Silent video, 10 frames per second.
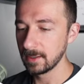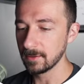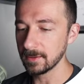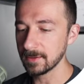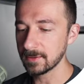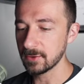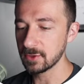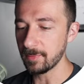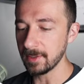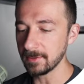click the
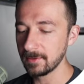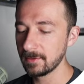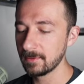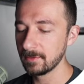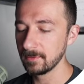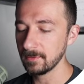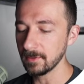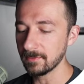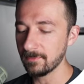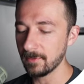search button,
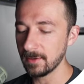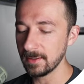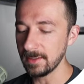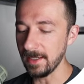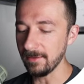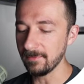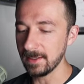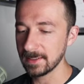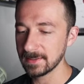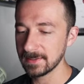look for
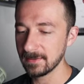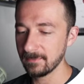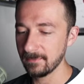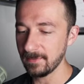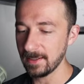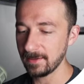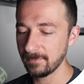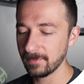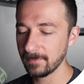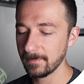
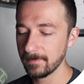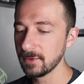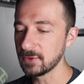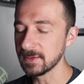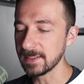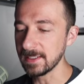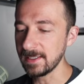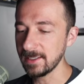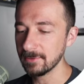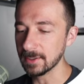DavX5. You should see it
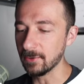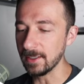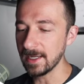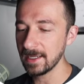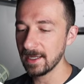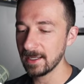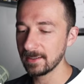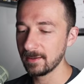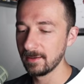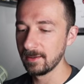here with the green
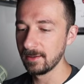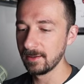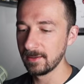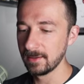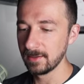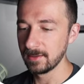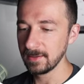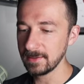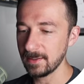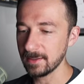icon.
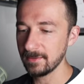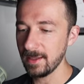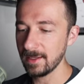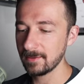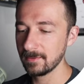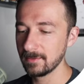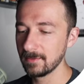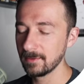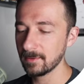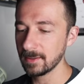Select that,
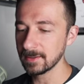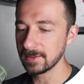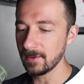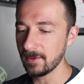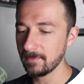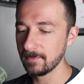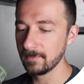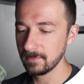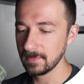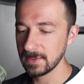click install,
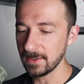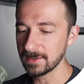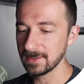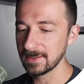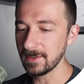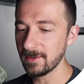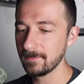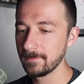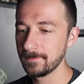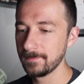select install.